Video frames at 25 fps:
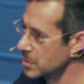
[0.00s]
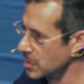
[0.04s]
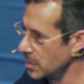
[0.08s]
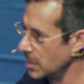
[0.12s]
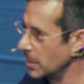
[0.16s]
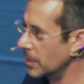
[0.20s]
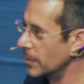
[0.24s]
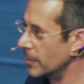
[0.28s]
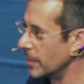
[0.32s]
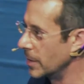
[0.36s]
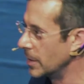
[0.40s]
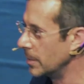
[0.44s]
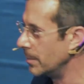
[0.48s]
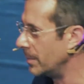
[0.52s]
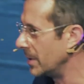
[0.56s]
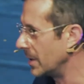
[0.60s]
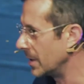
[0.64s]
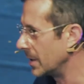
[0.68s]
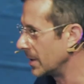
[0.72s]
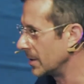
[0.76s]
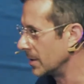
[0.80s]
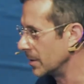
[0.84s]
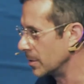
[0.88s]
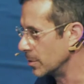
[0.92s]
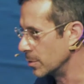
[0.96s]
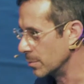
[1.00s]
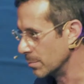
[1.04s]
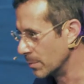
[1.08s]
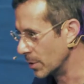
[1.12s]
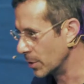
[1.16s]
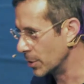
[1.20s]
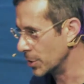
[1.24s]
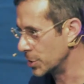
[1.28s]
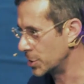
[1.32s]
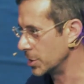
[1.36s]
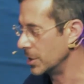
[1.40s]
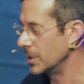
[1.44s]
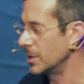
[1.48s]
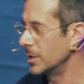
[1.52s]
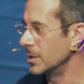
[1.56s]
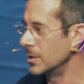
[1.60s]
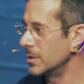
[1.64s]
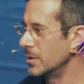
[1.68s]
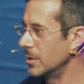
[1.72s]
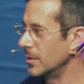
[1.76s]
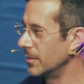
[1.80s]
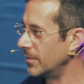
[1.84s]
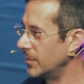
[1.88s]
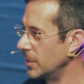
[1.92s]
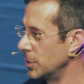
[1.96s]
you iterate a bit, and then you merge it into
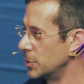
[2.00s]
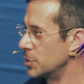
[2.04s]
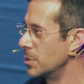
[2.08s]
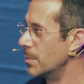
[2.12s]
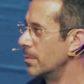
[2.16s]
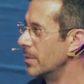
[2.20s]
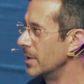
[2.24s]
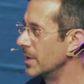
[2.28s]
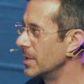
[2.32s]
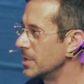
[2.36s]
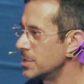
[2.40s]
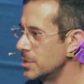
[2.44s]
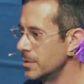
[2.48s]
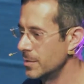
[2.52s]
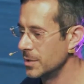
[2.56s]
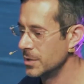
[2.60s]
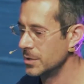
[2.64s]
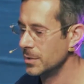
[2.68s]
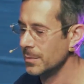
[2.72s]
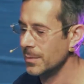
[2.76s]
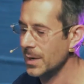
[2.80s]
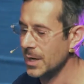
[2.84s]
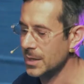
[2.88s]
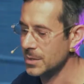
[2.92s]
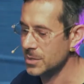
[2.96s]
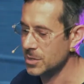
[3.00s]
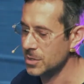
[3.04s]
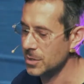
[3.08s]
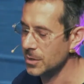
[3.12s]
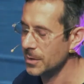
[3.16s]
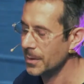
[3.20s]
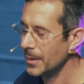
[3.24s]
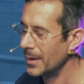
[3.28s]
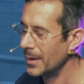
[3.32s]
the feature branch or into master.